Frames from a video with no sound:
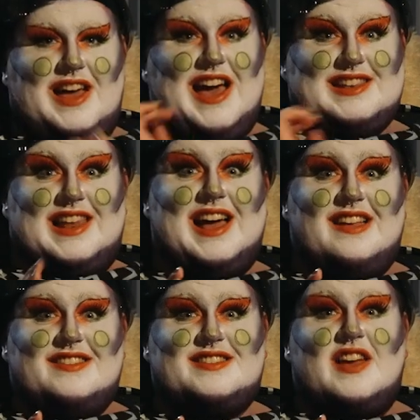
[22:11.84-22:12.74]
At
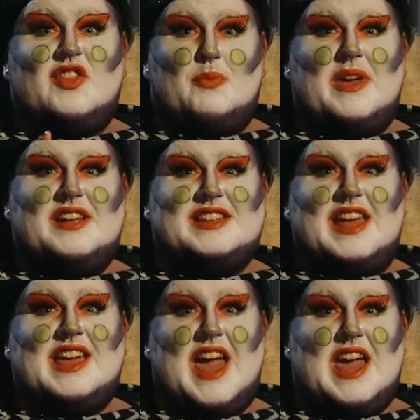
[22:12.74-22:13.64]
last, the big
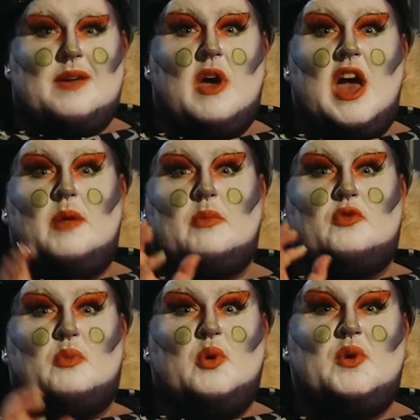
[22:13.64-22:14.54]
day came, and
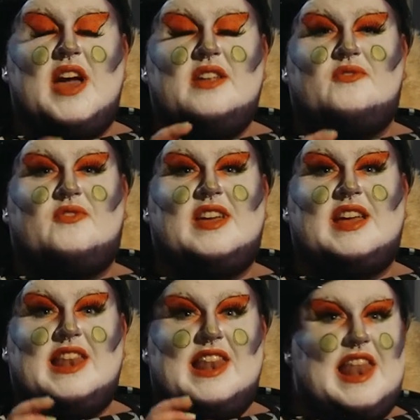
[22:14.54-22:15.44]
both Puka and
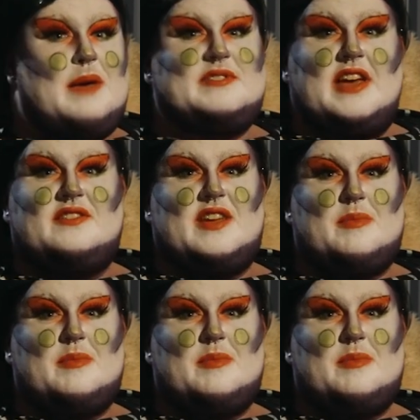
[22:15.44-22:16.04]
Fia leapt out of their